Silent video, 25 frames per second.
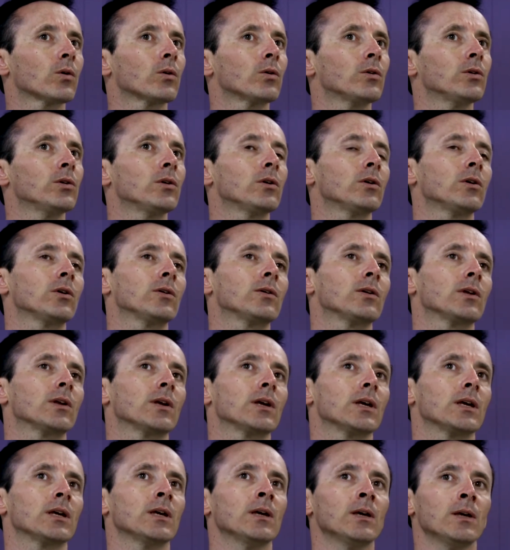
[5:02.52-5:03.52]
not
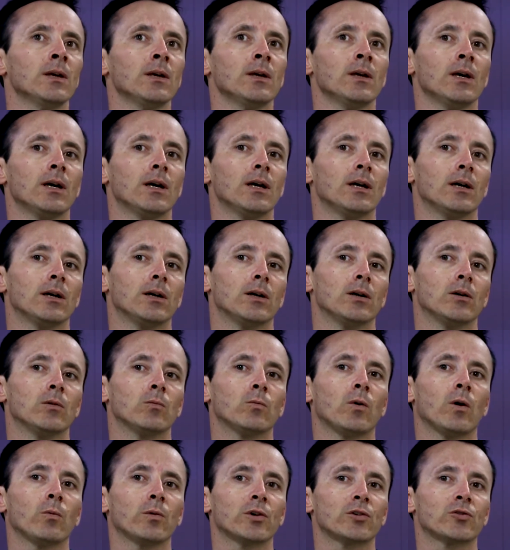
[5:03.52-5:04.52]
only
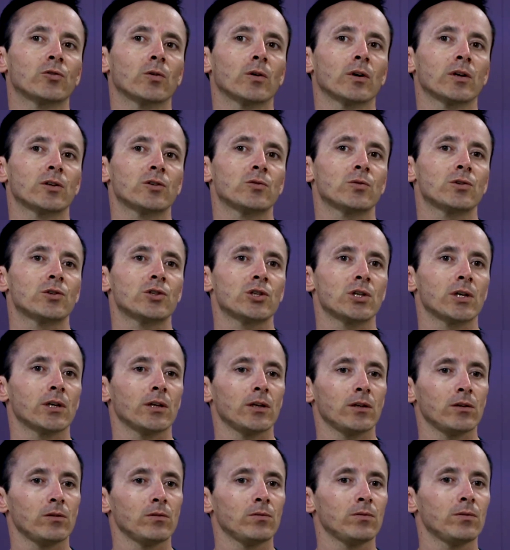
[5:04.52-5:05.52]
what we're trying to
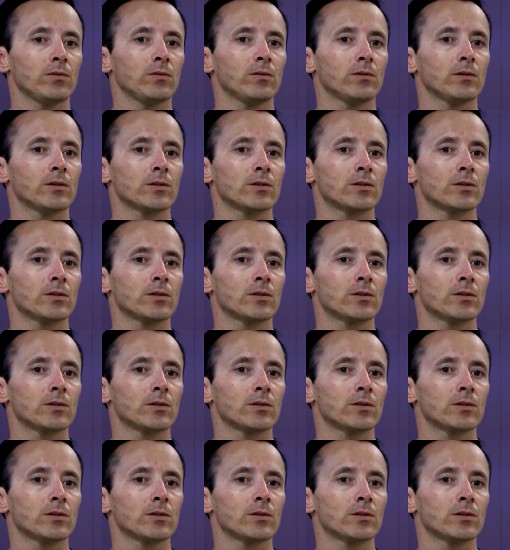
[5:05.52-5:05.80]
achieve